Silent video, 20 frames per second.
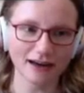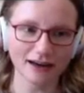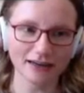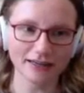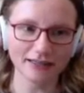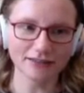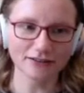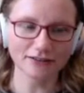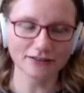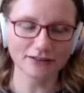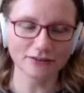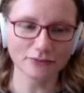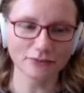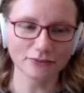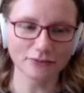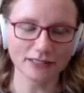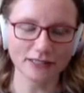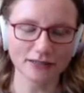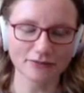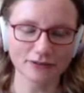I, along
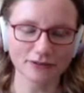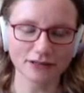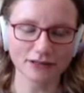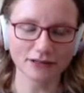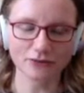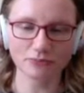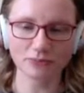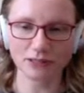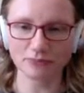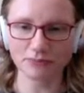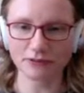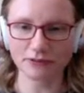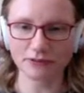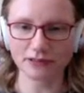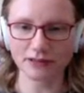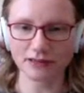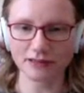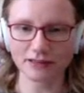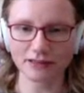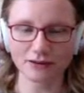with several other people,
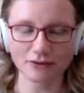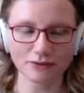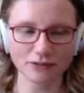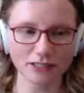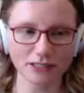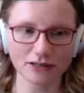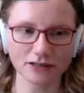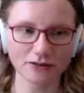thought the only